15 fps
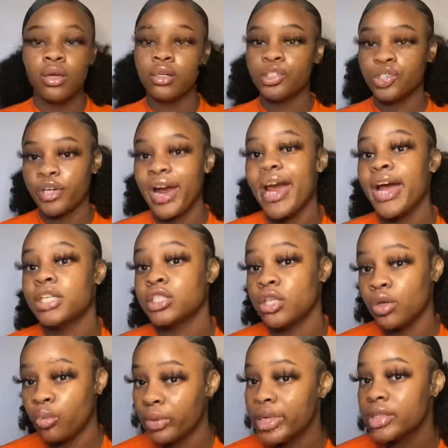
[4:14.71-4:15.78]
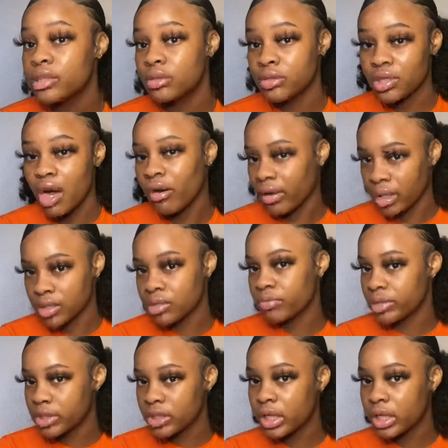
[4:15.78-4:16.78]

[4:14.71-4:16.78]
Trash and Weasel talking to each